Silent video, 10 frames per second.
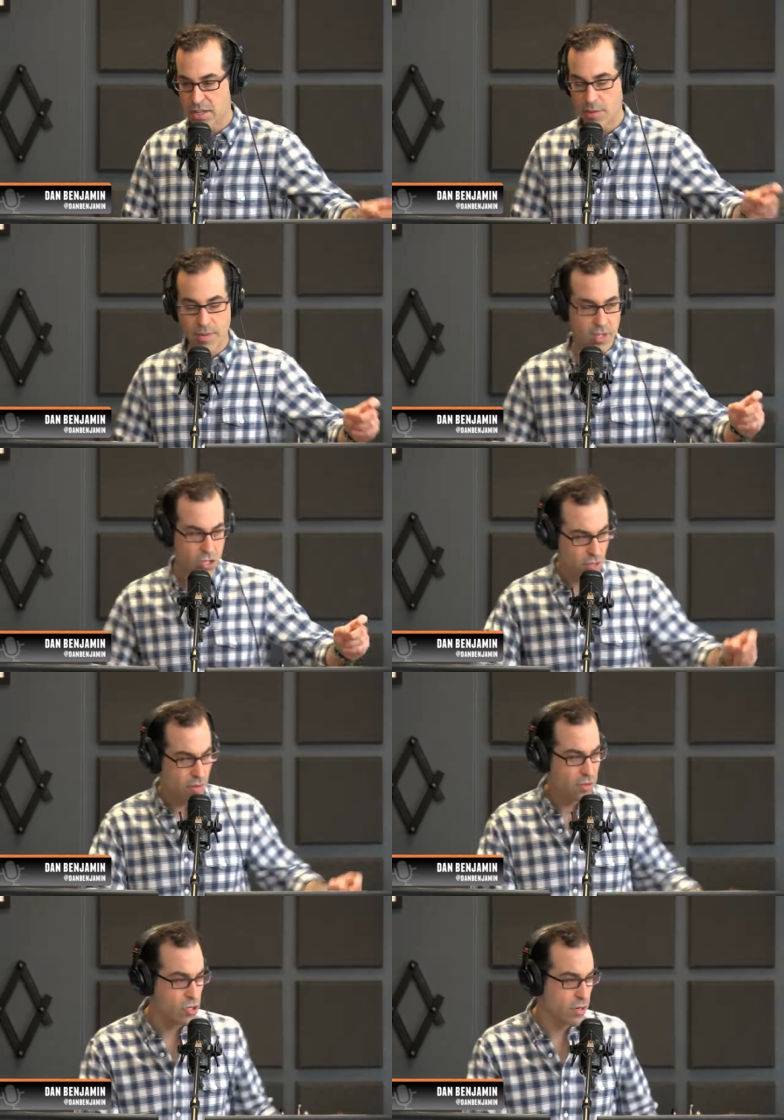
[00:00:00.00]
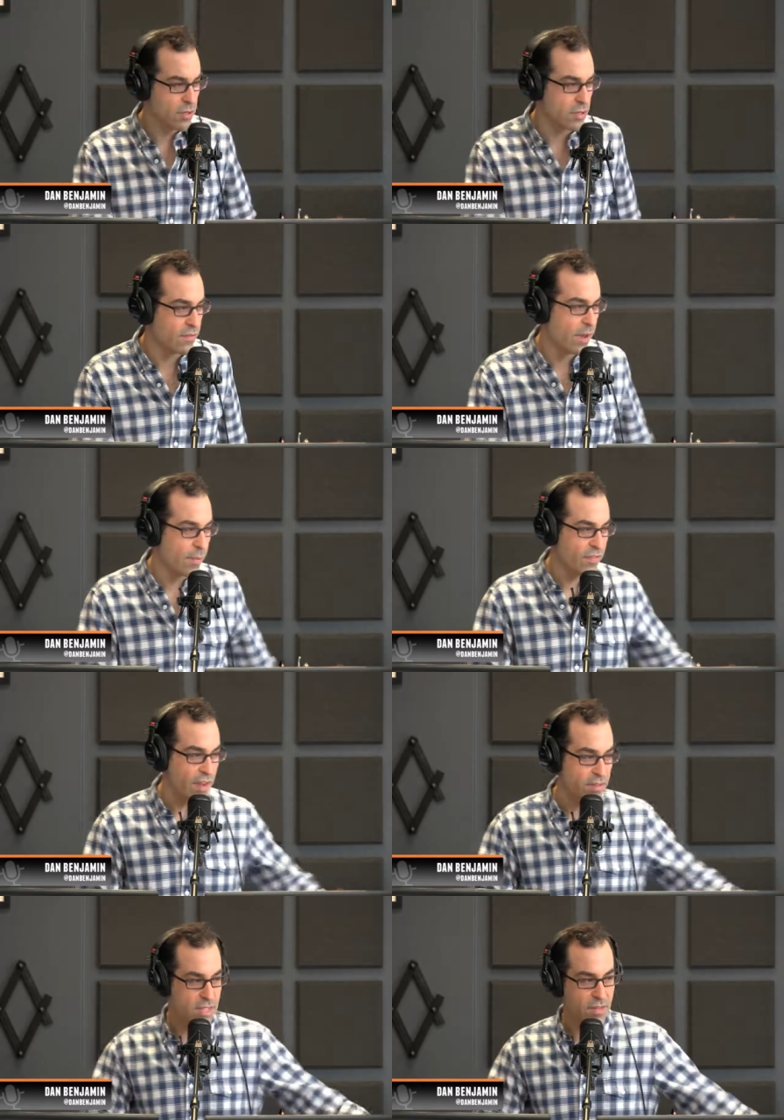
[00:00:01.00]
That'll be in the show notes. Show notes are at
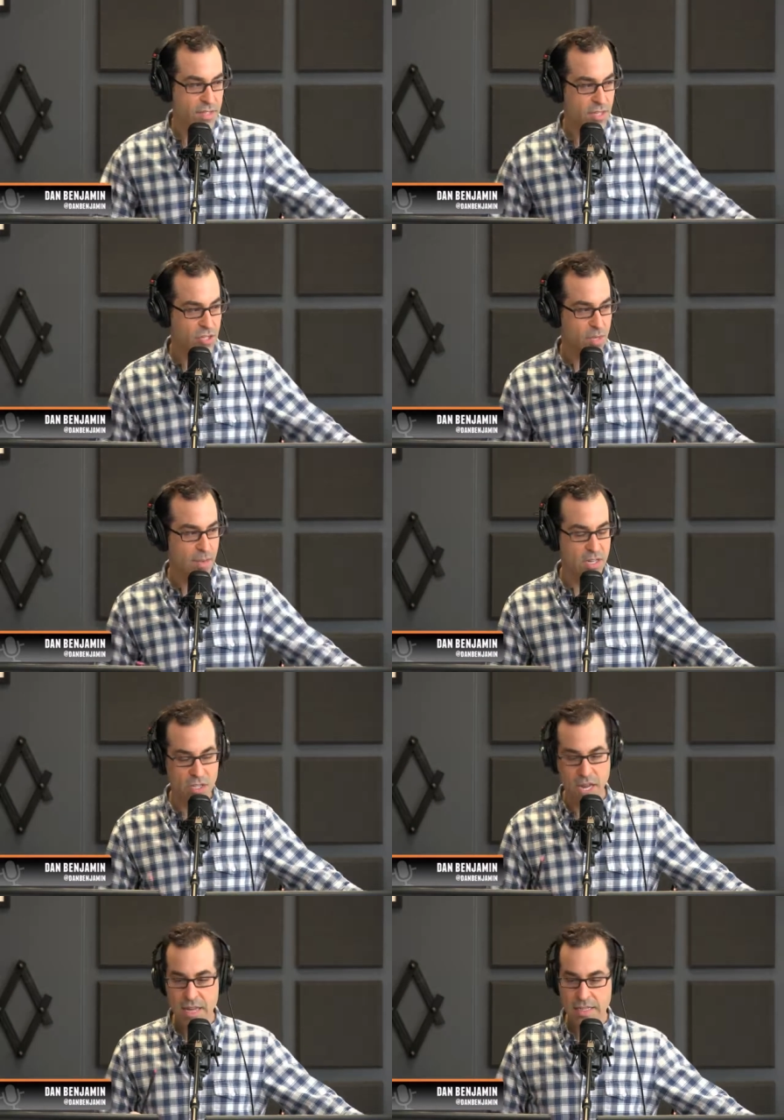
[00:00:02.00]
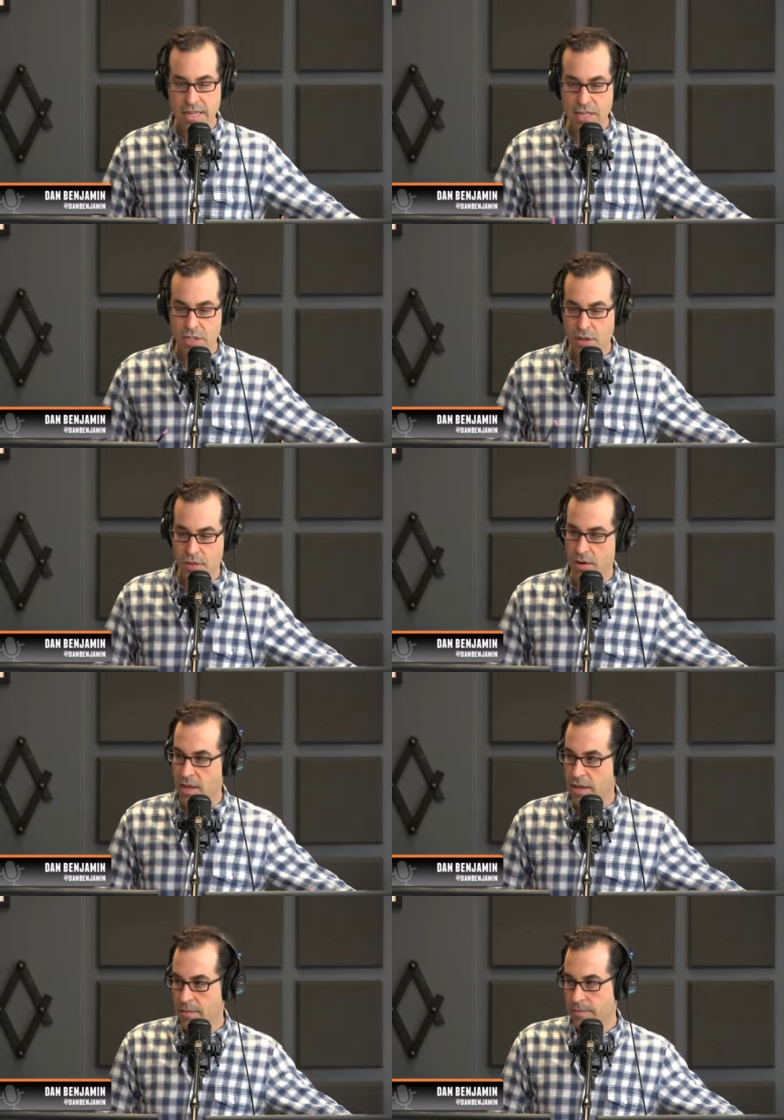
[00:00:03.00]

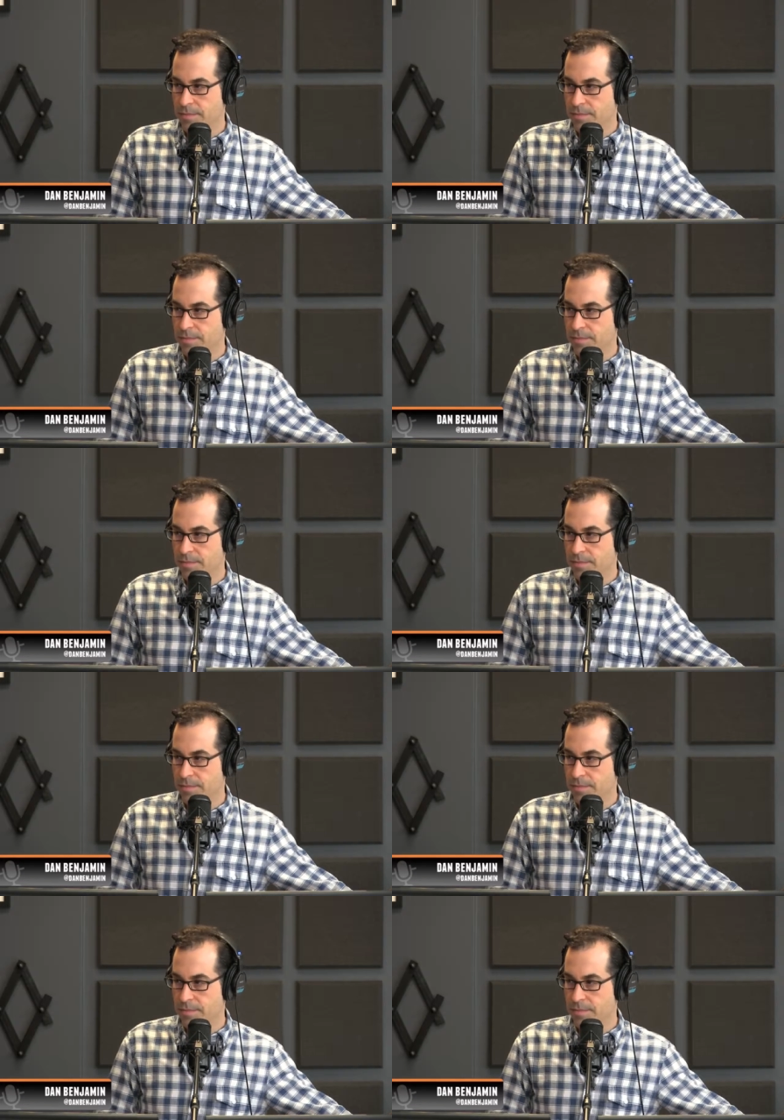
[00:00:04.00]
5x5.tv/DBH/30.